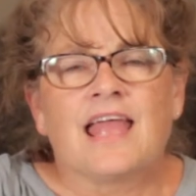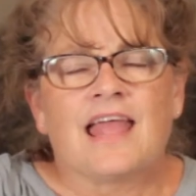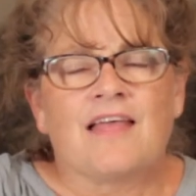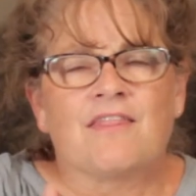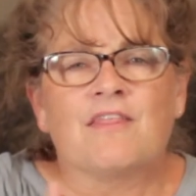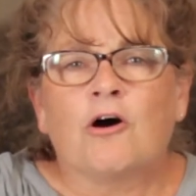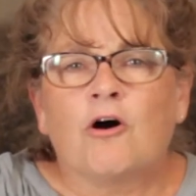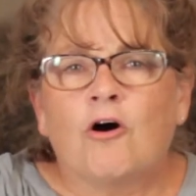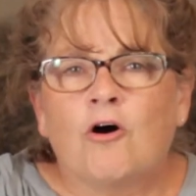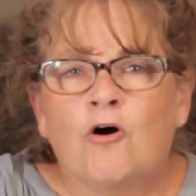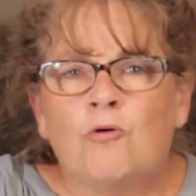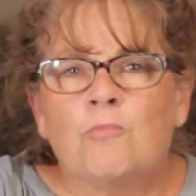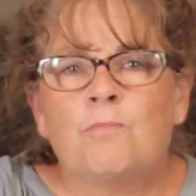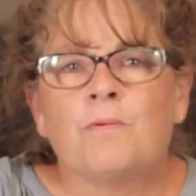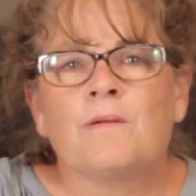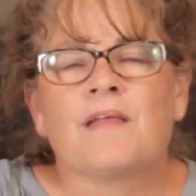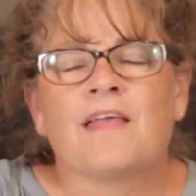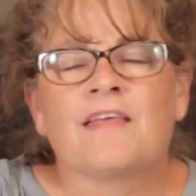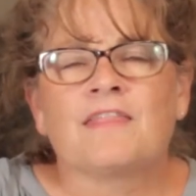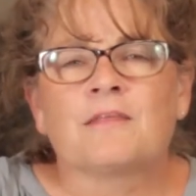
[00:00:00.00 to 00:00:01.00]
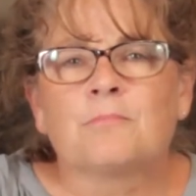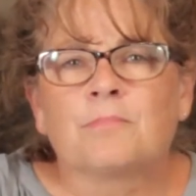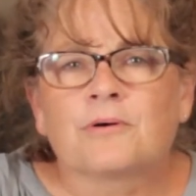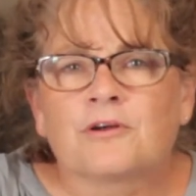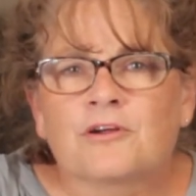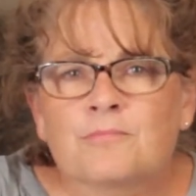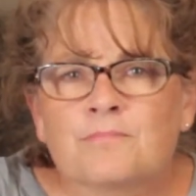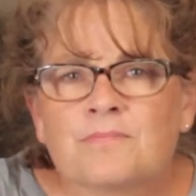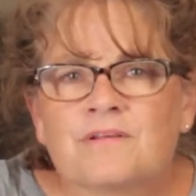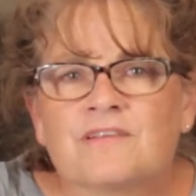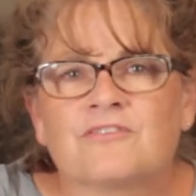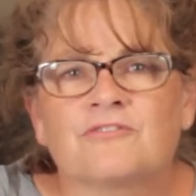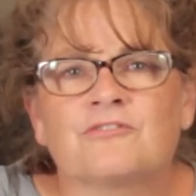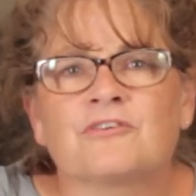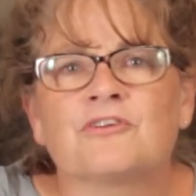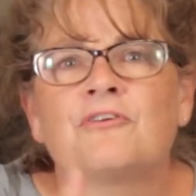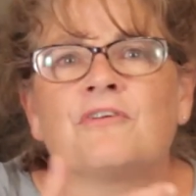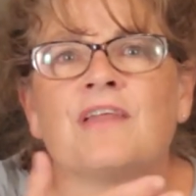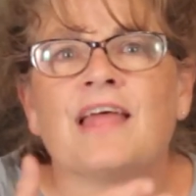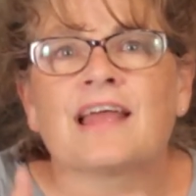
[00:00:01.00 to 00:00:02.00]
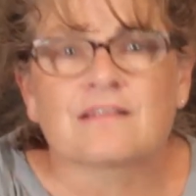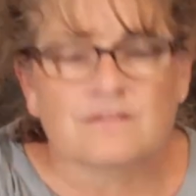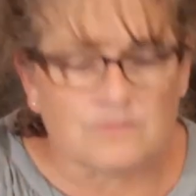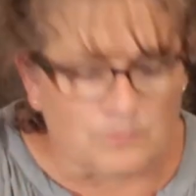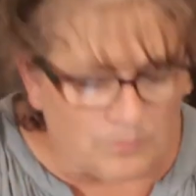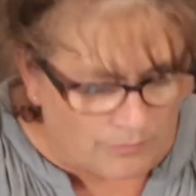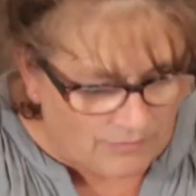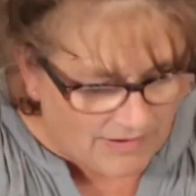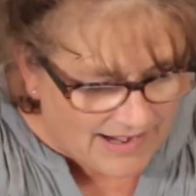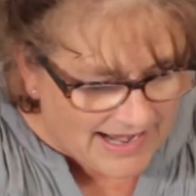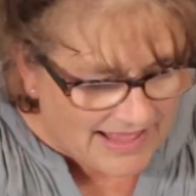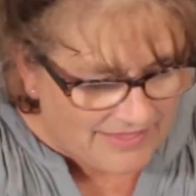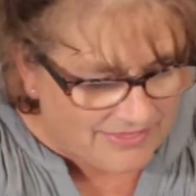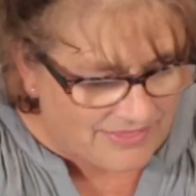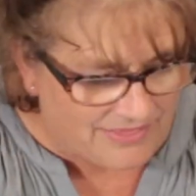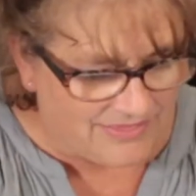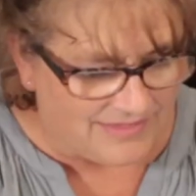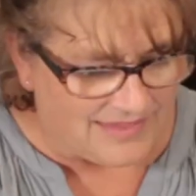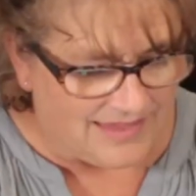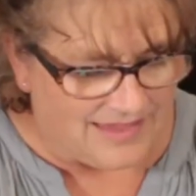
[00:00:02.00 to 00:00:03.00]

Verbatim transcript: and the hope and the purpose for your next breath.